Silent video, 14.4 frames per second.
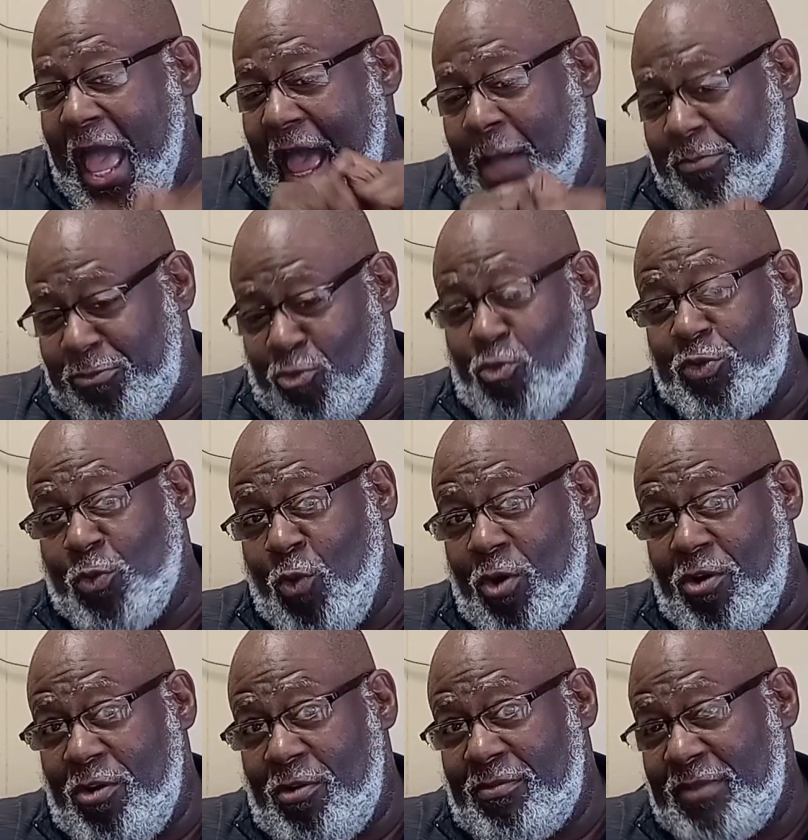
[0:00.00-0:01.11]
I'm through with the
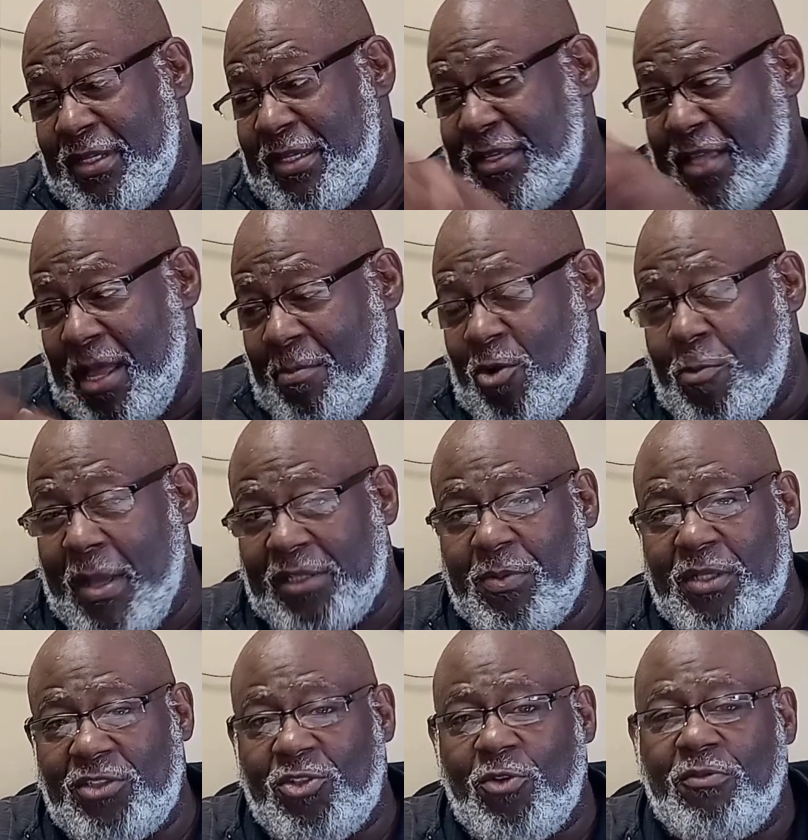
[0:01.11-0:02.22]
world. I'm going to go back to
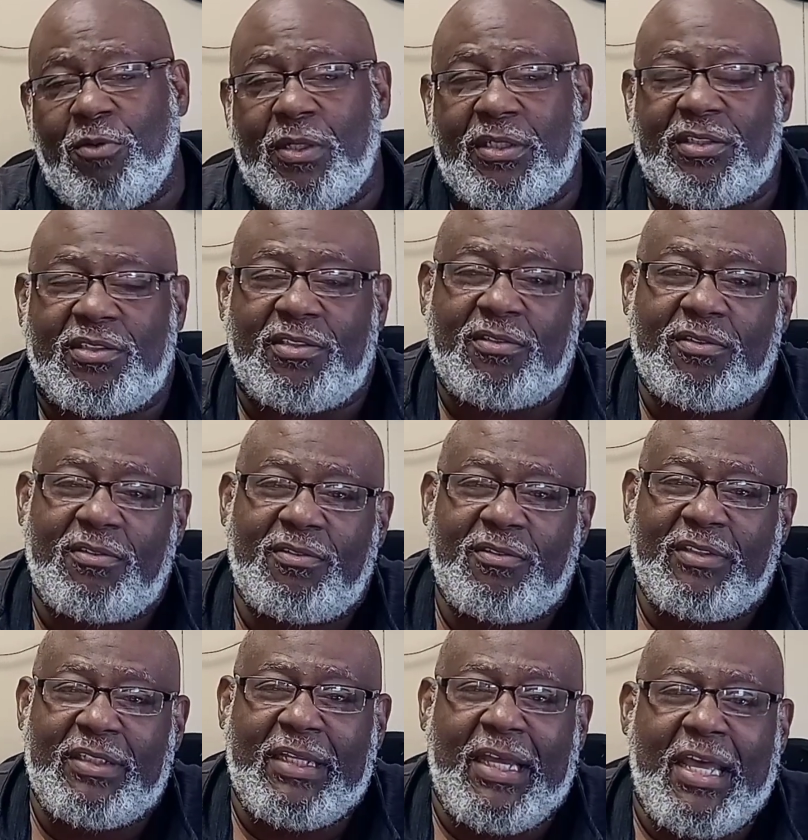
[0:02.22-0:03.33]
being Jehovah's Witness.
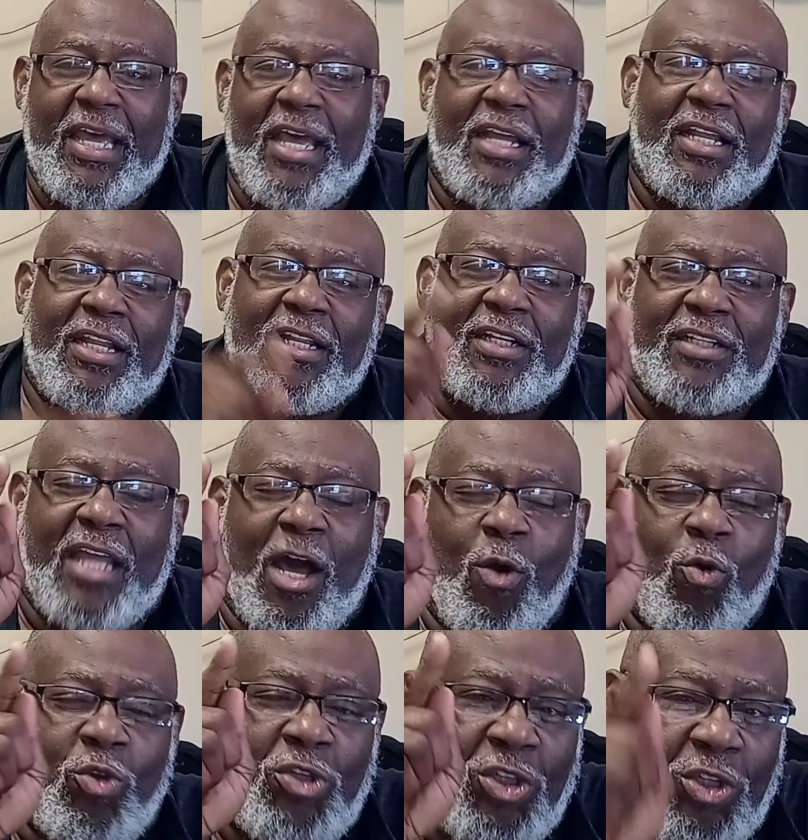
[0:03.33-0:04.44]

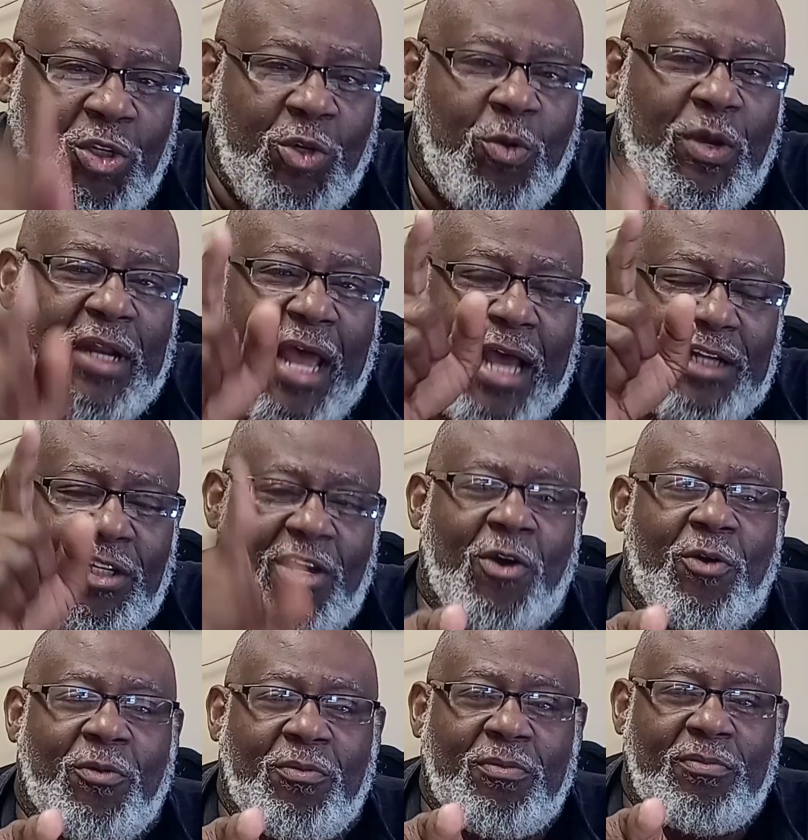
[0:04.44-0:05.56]
Now, you and I
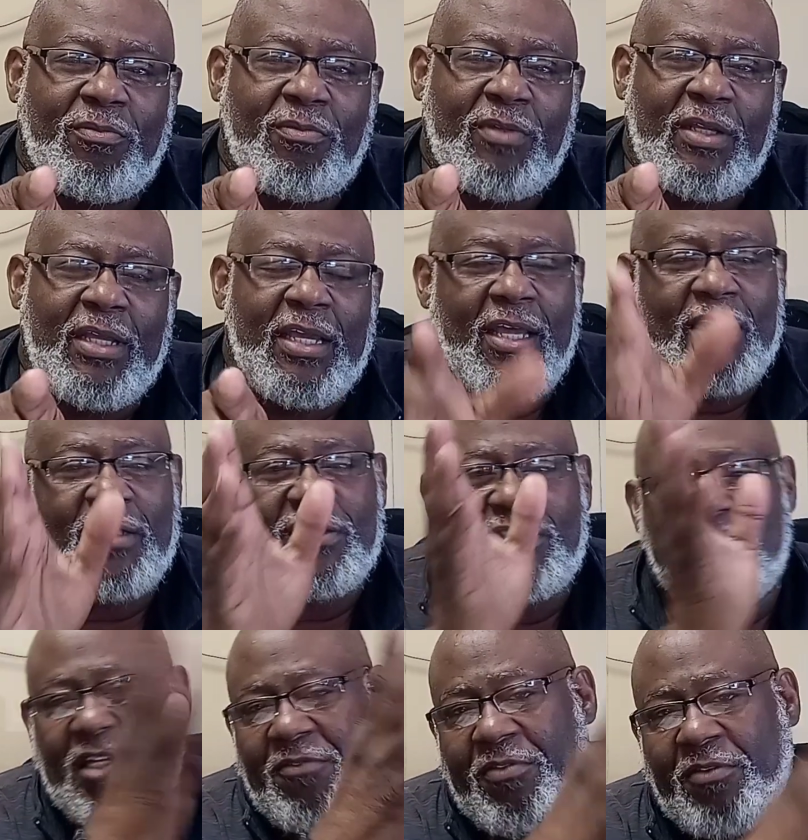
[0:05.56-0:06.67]
know,
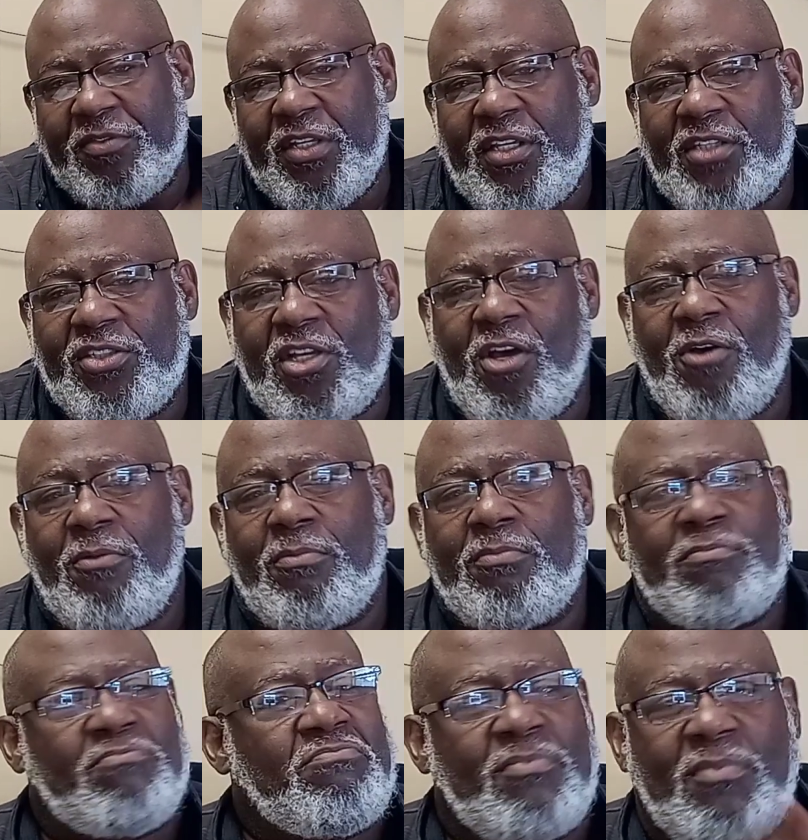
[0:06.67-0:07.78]
10 to 15 years ago,
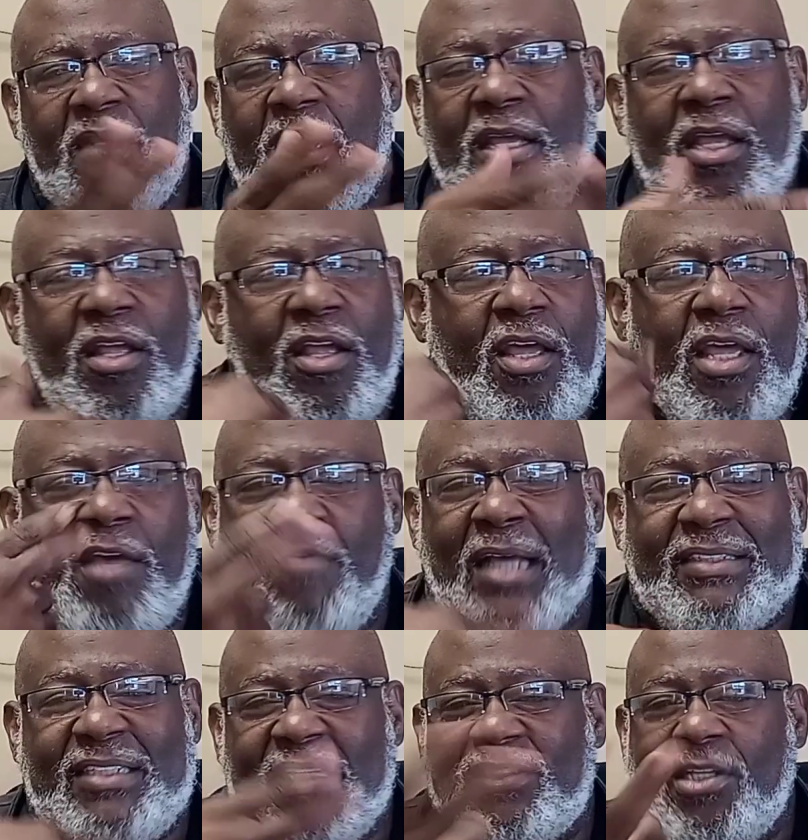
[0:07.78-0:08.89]
if I
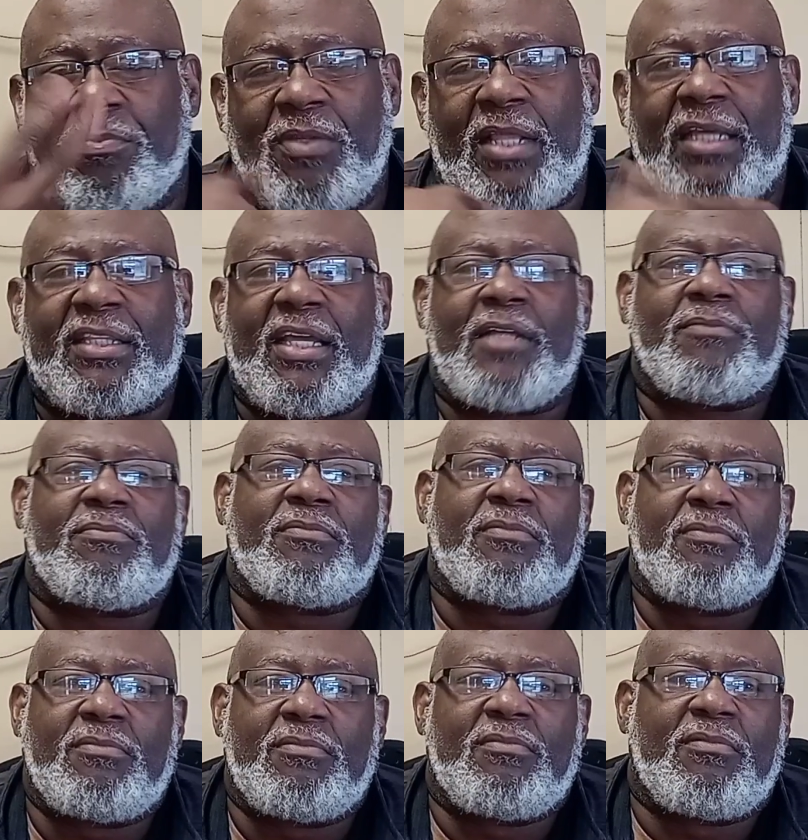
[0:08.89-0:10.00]
said something like that,
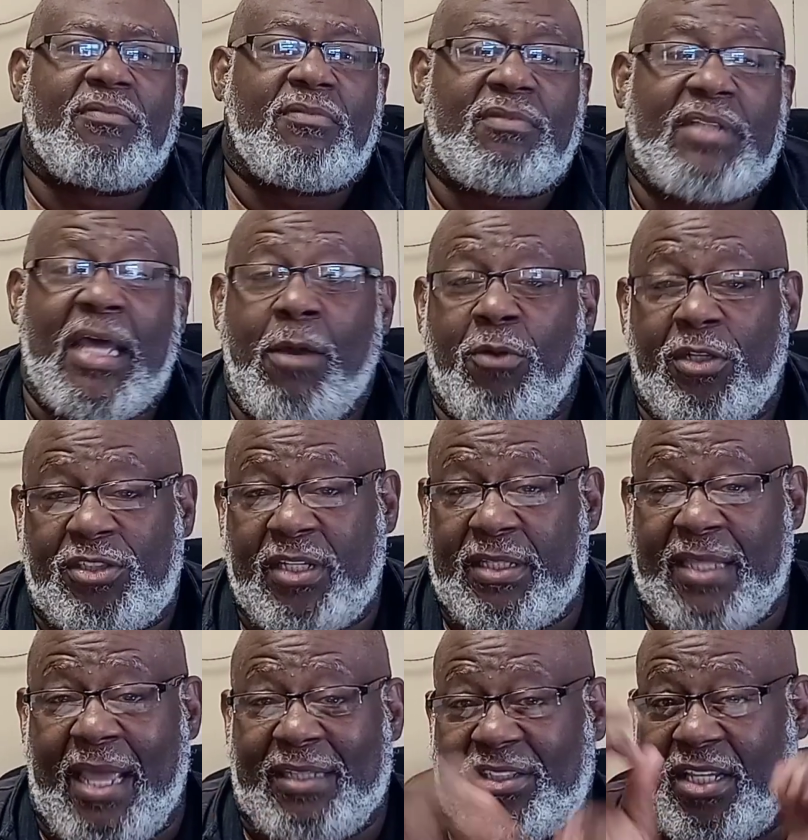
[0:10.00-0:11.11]
that would have said,
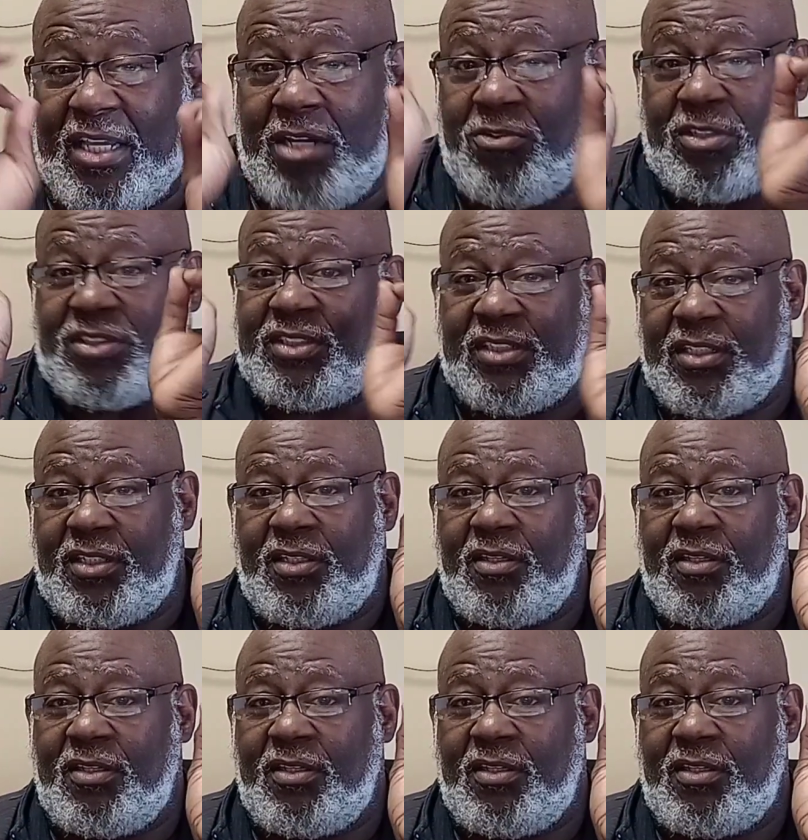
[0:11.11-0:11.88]
that's heresy.